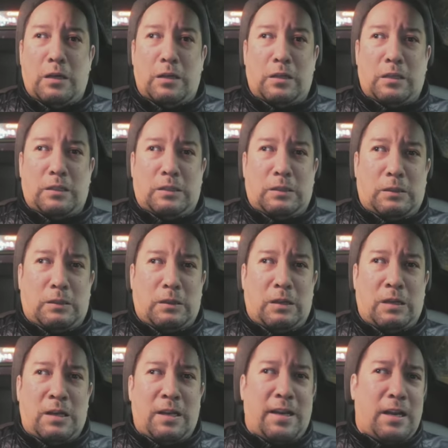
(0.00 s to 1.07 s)
Just
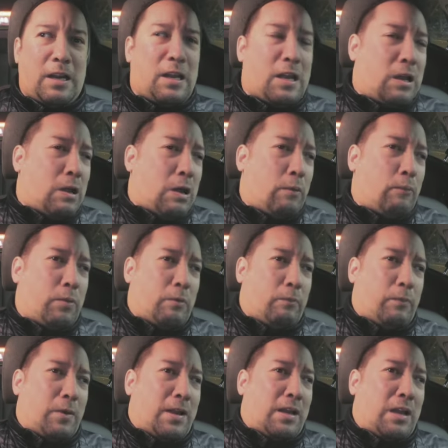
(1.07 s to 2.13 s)
cleaning it up
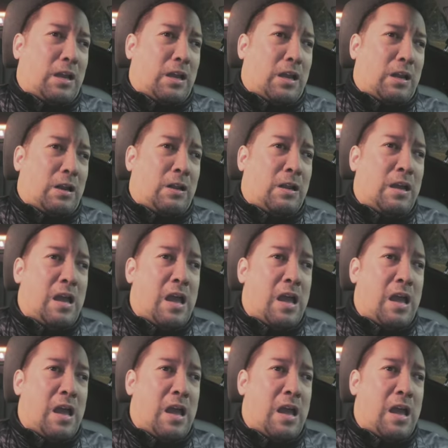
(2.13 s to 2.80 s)
and making it